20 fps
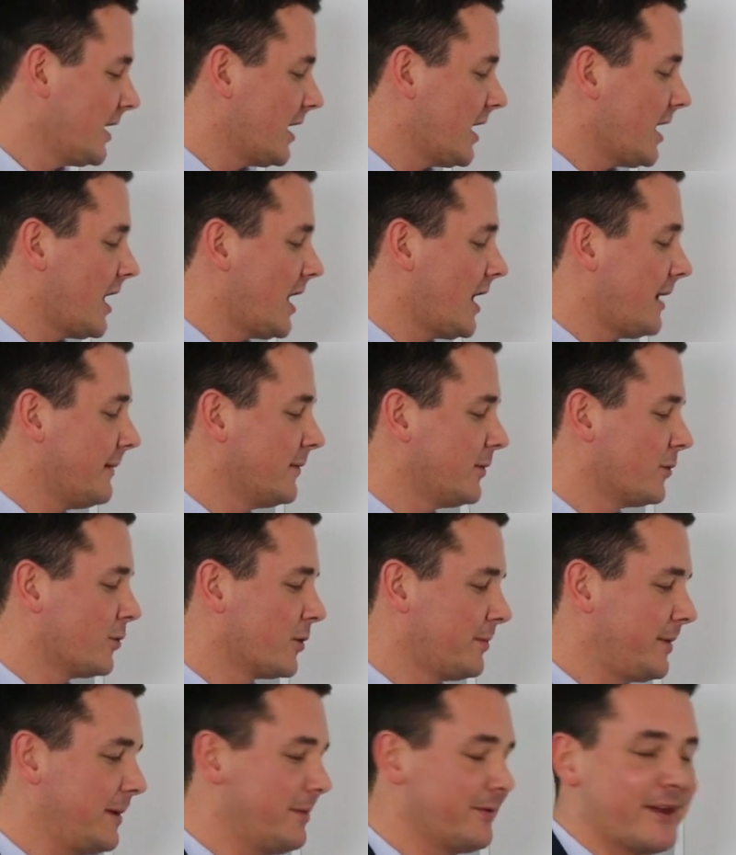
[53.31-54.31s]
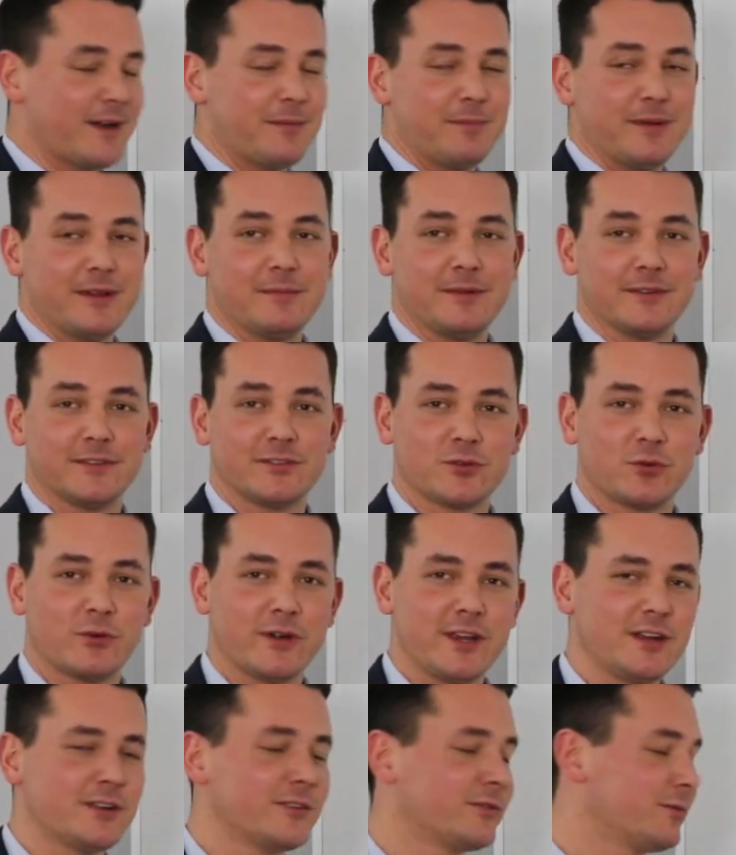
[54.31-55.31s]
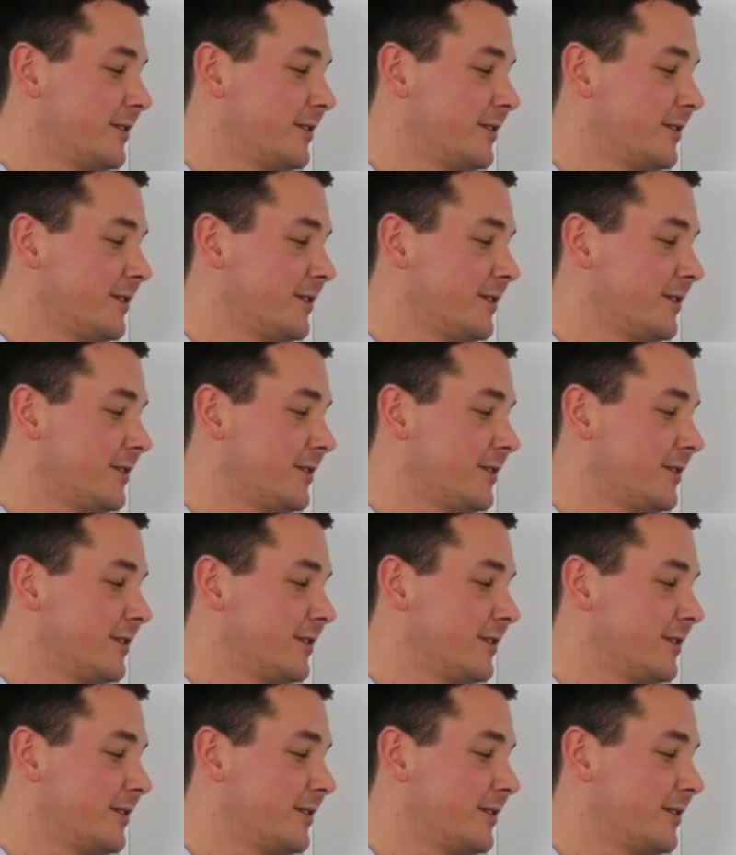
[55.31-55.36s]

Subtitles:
or people that have been in business 20 years.